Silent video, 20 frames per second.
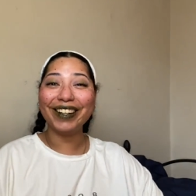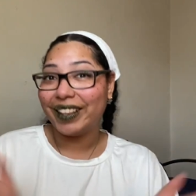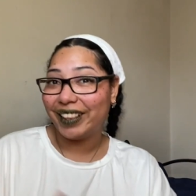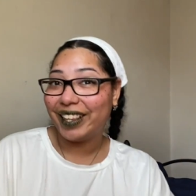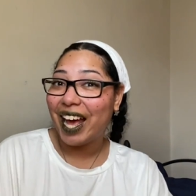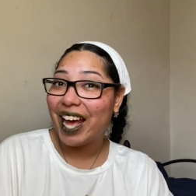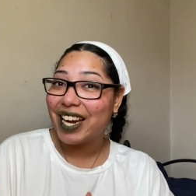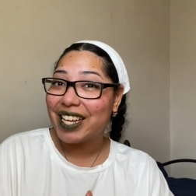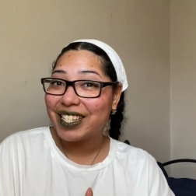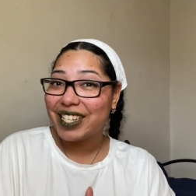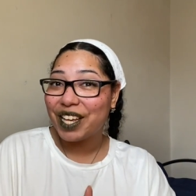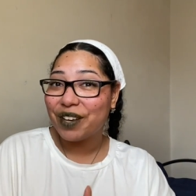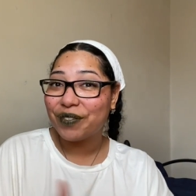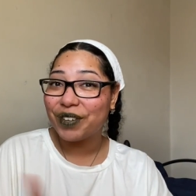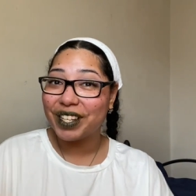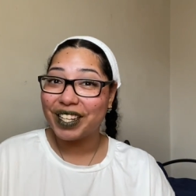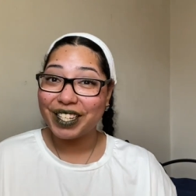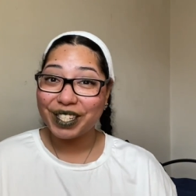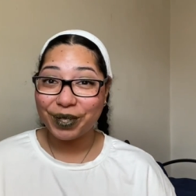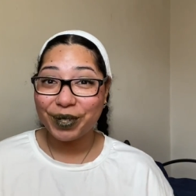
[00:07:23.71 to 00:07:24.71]
That is it for
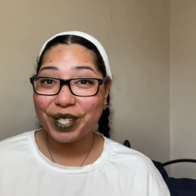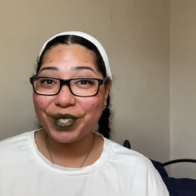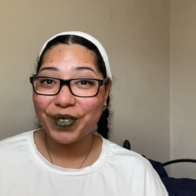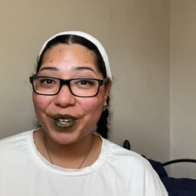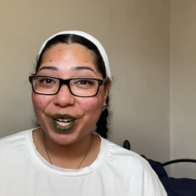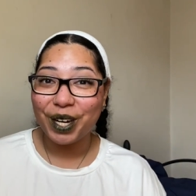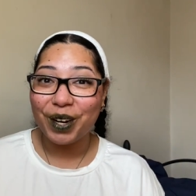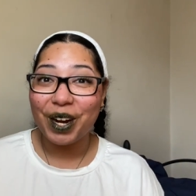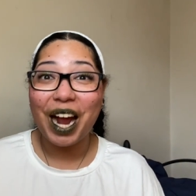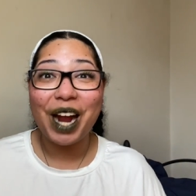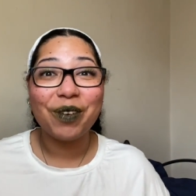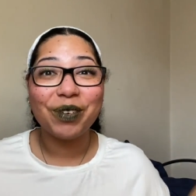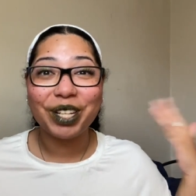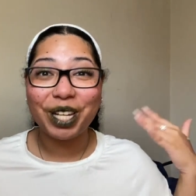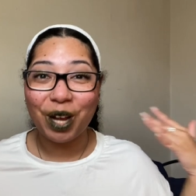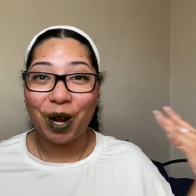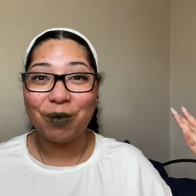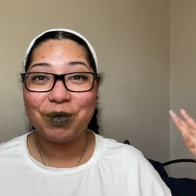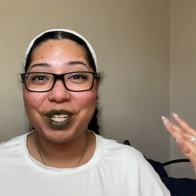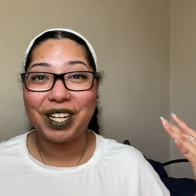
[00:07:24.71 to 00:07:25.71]
this week's video. I really
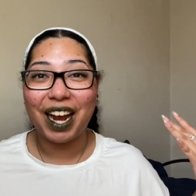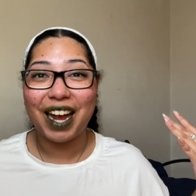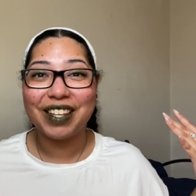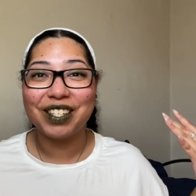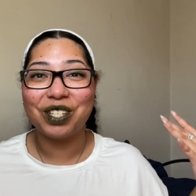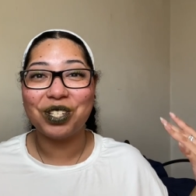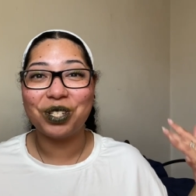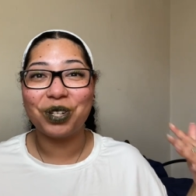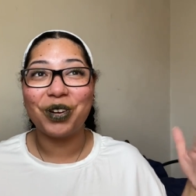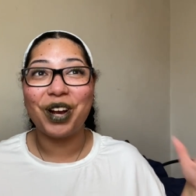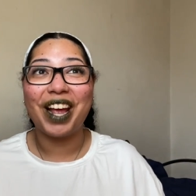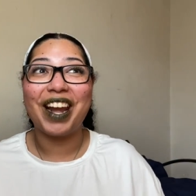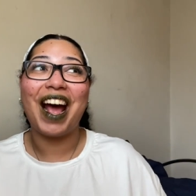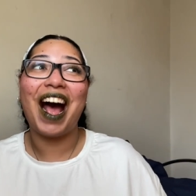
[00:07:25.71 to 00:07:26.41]
hope you guys enjoyed.